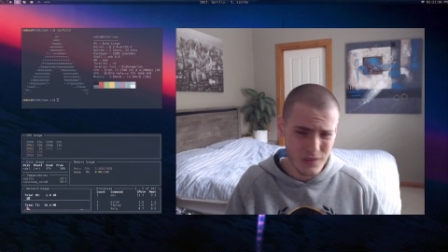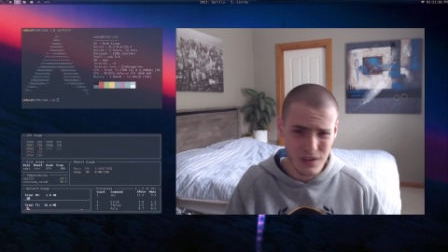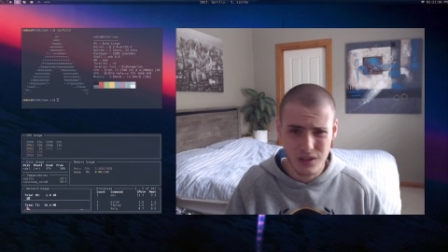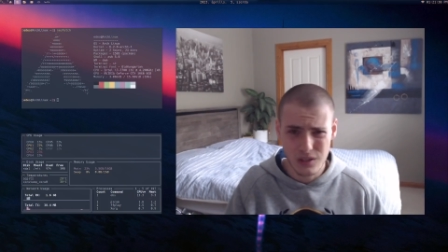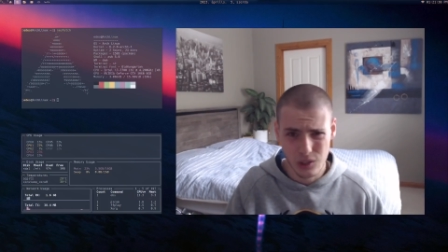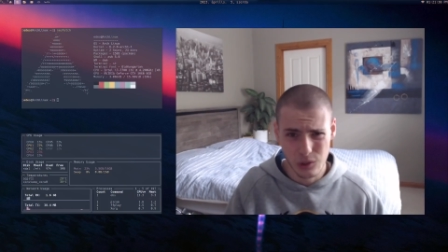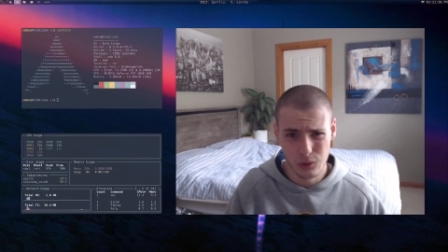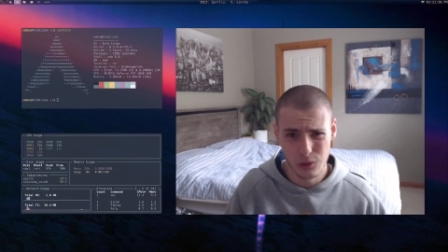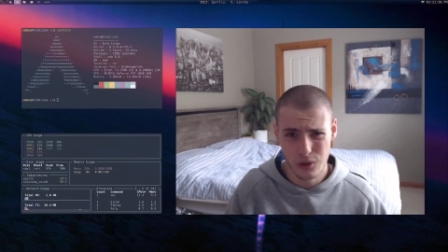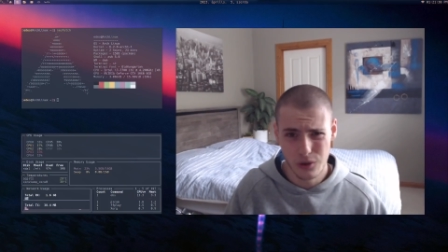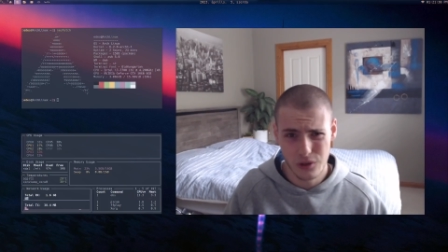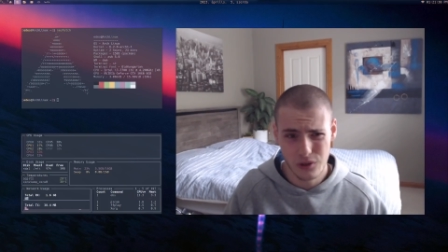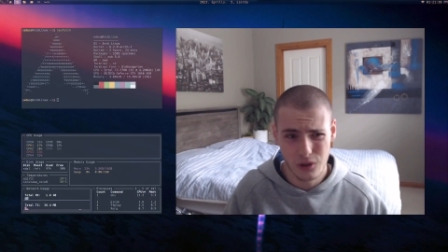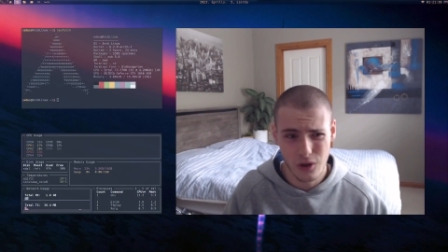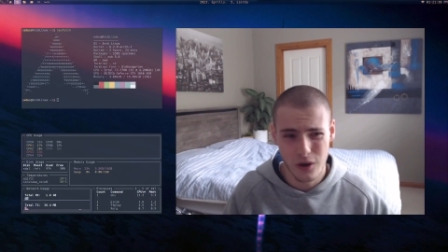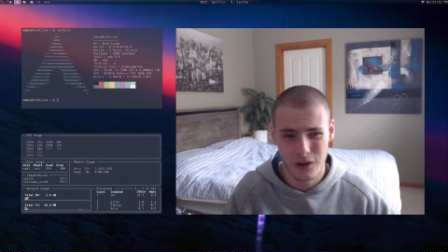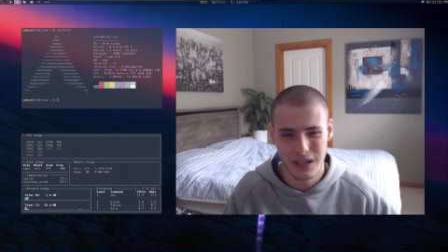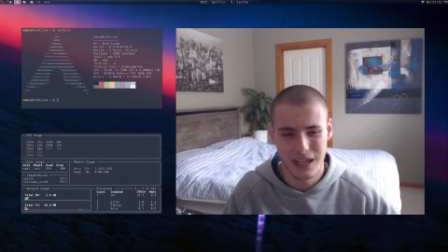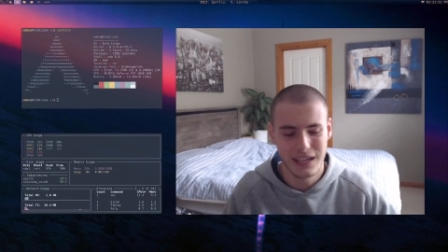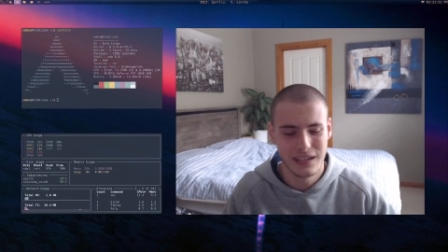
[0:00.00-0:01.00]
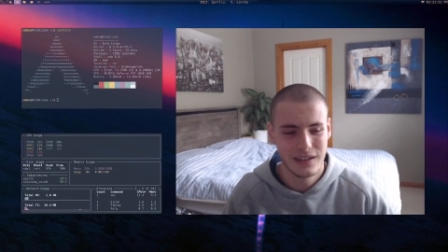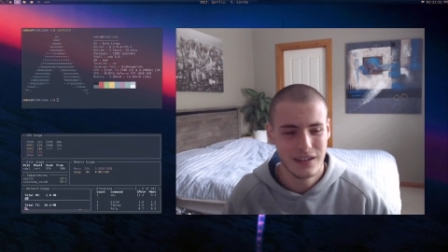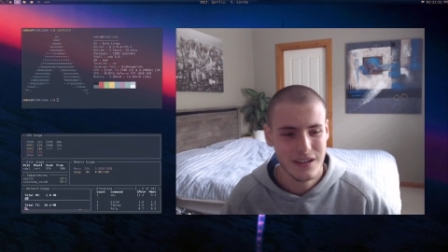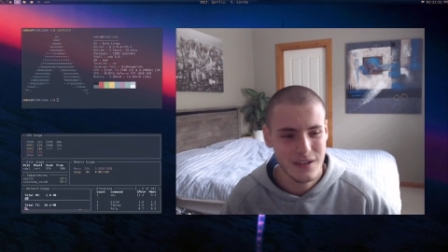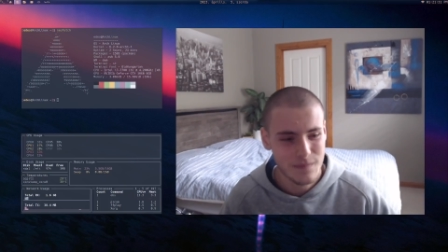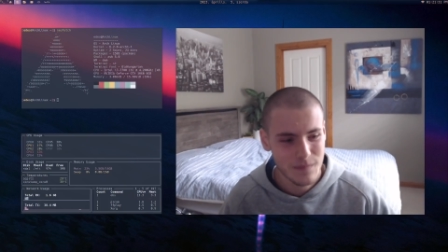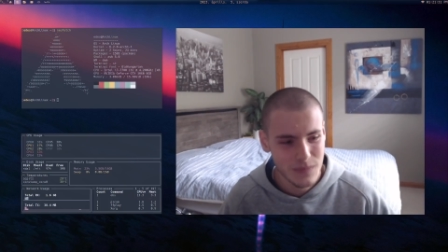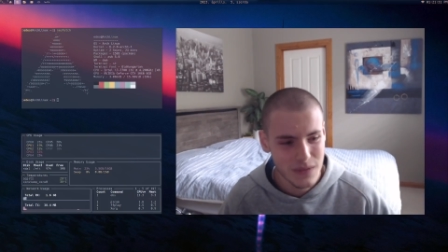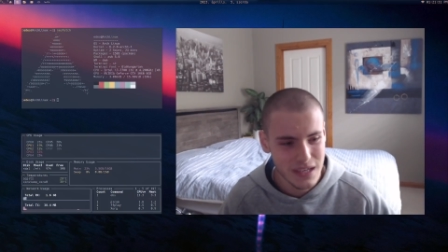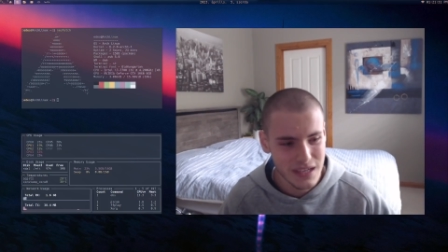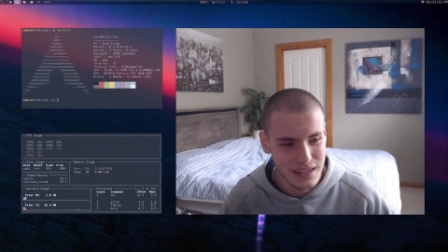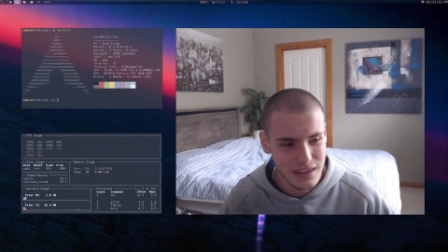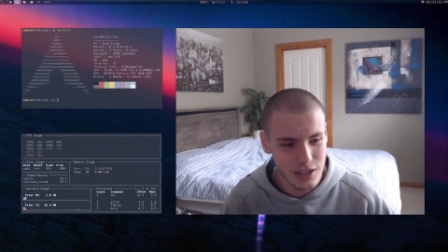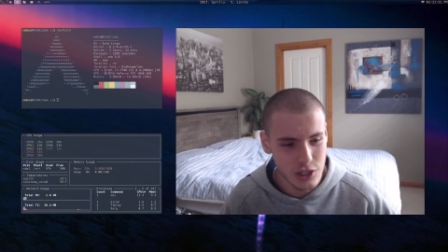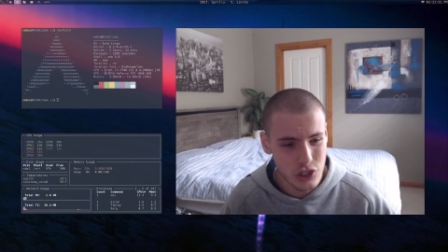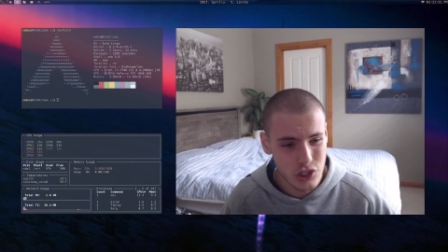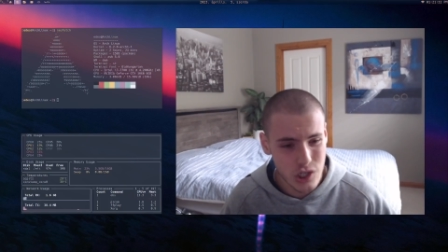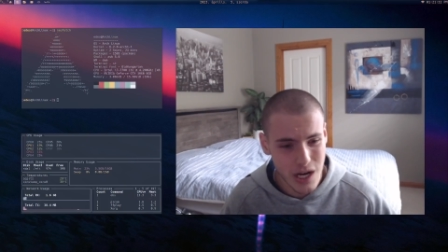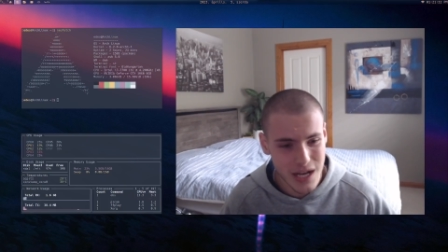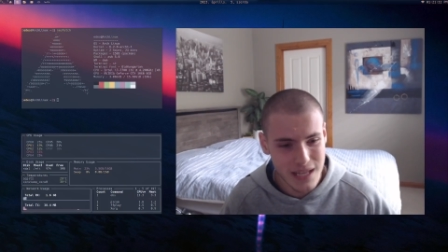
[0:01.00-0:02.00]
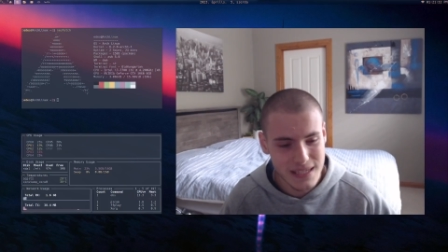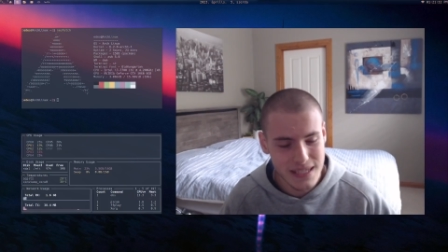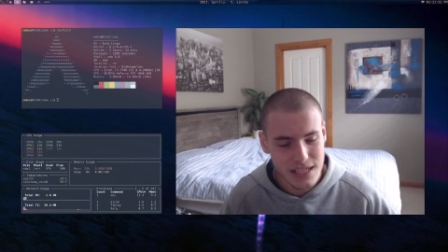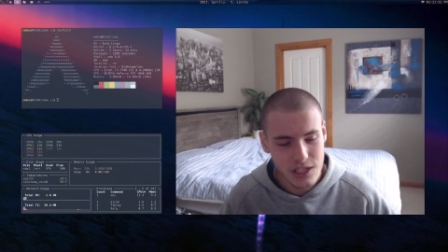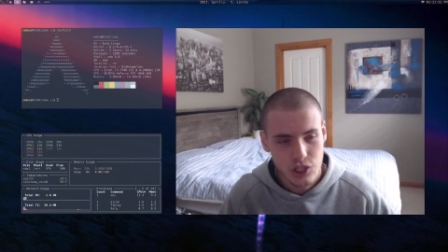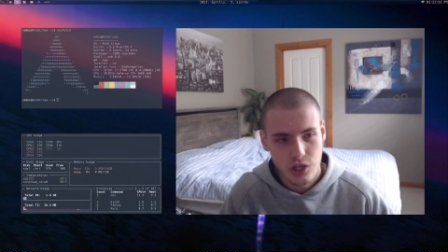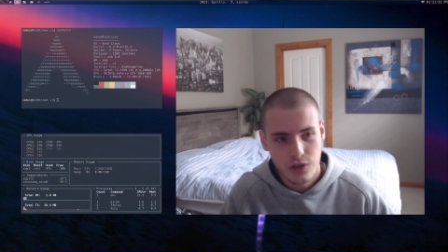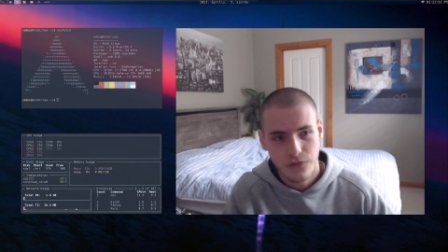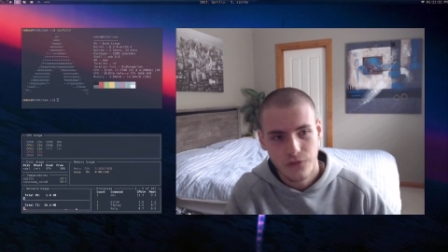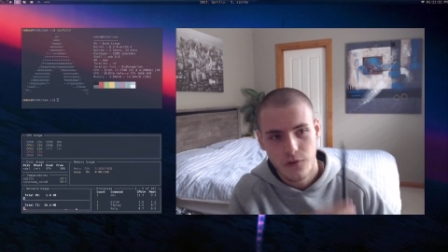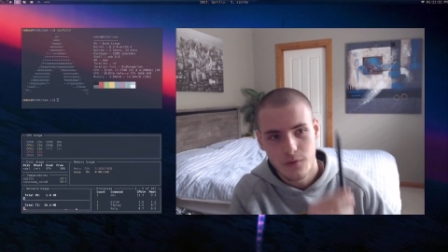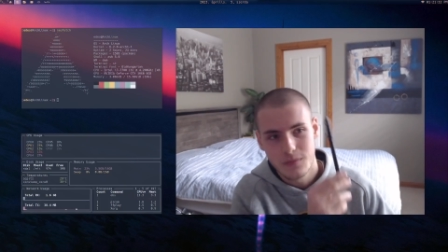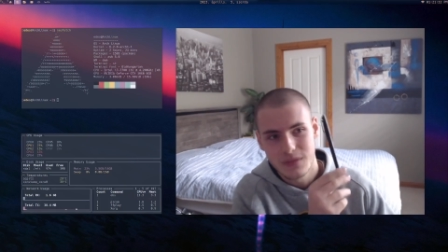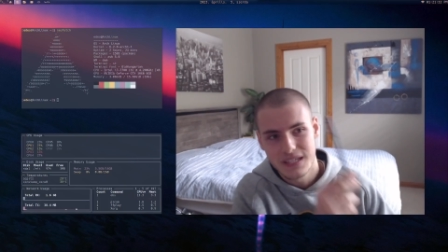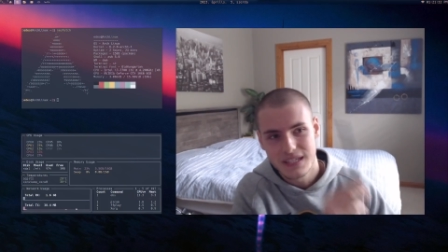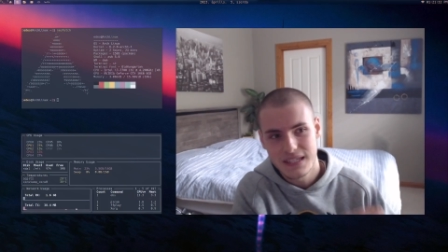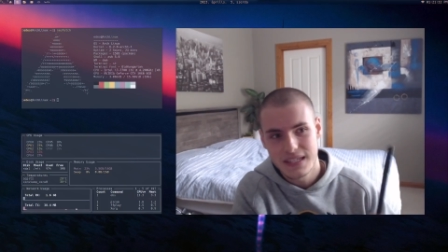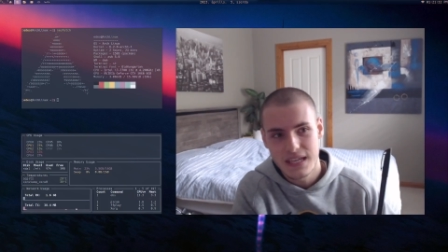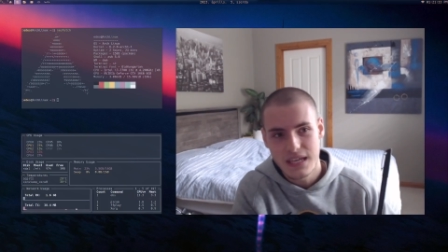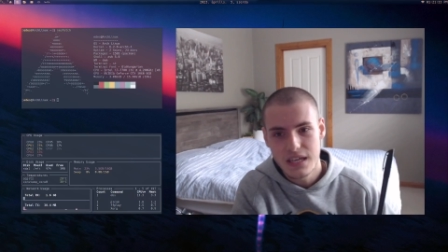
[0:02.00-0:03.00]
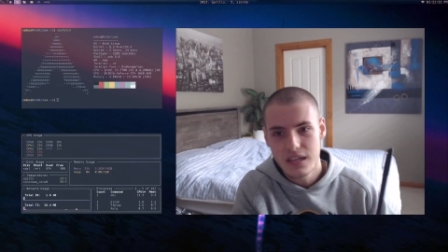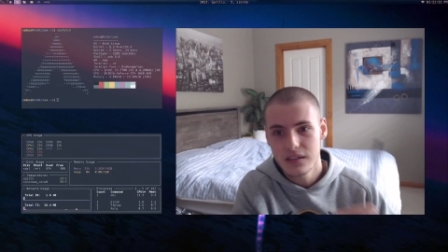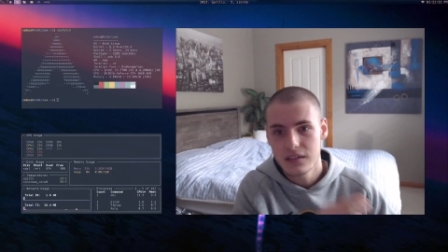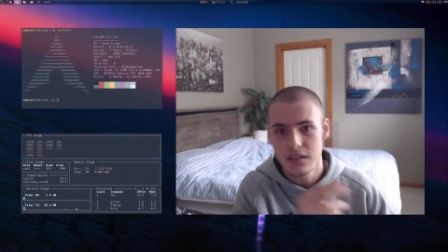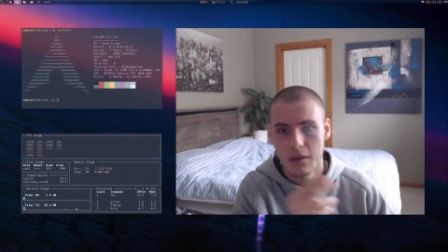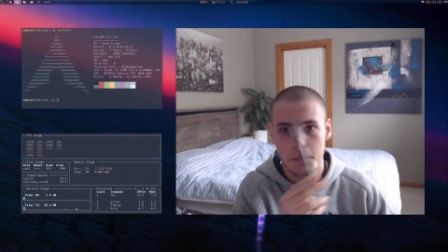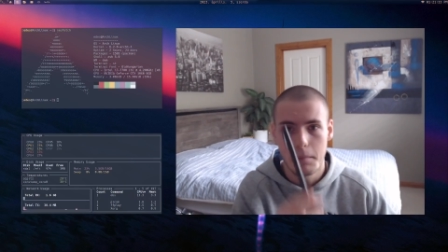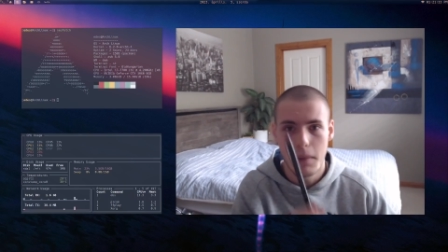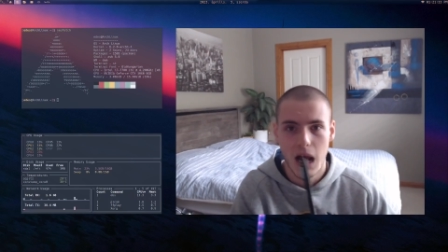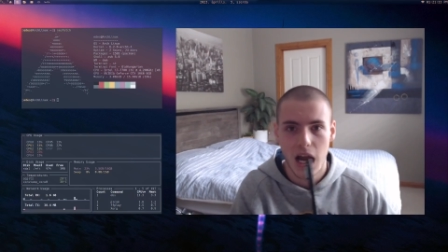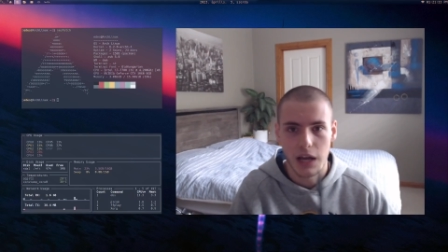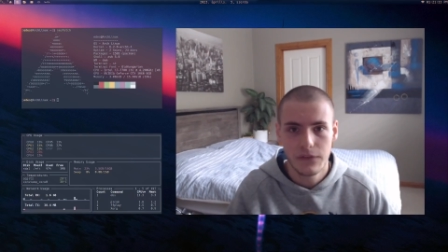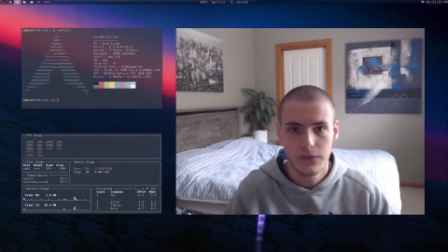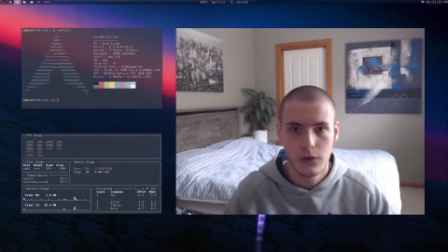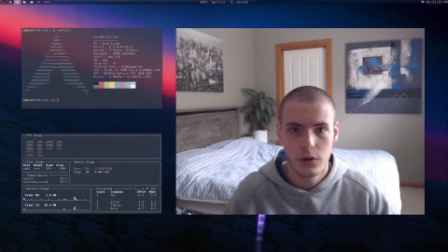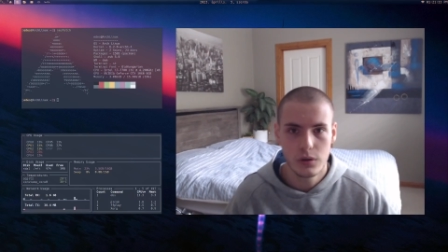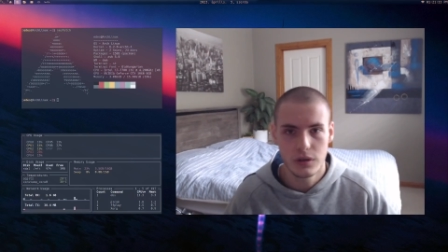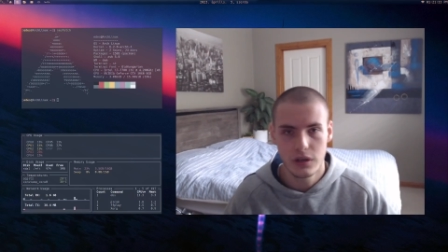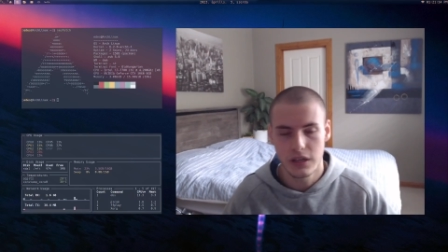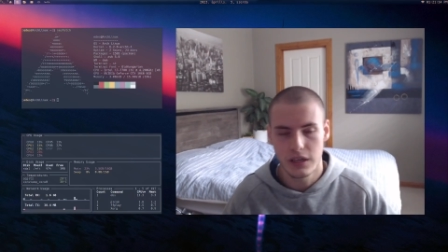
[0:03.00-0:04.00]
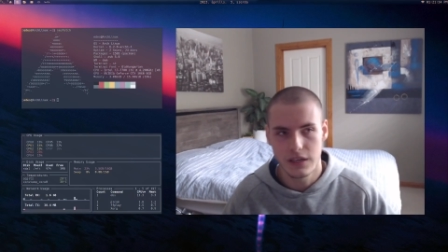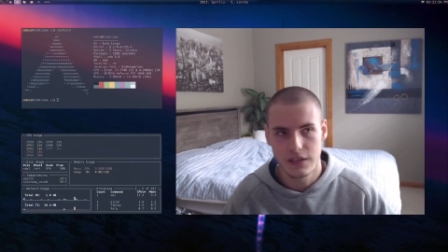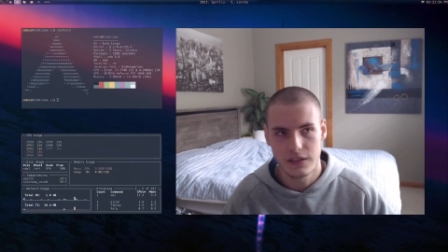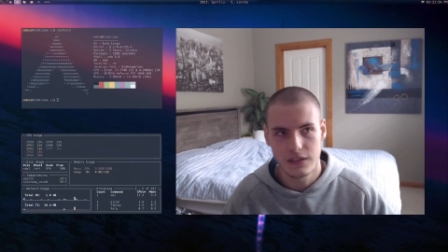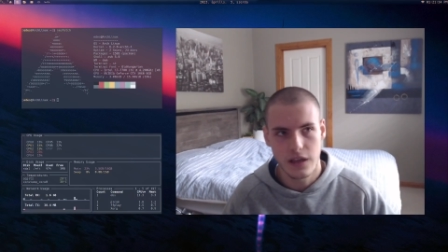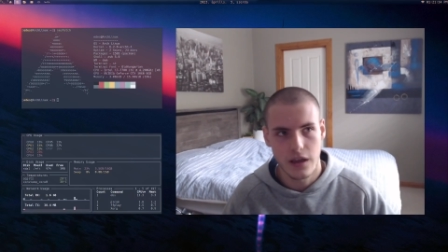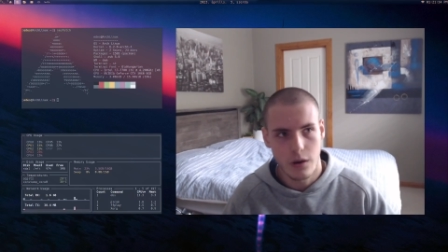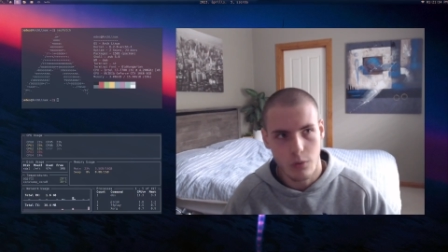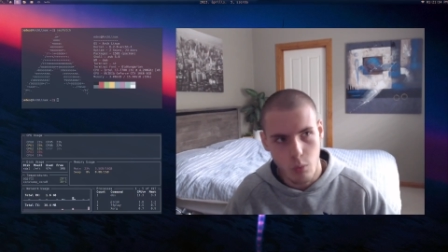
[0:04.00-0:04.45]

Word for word: you'll learn a lot. And the transition from C to Python is like,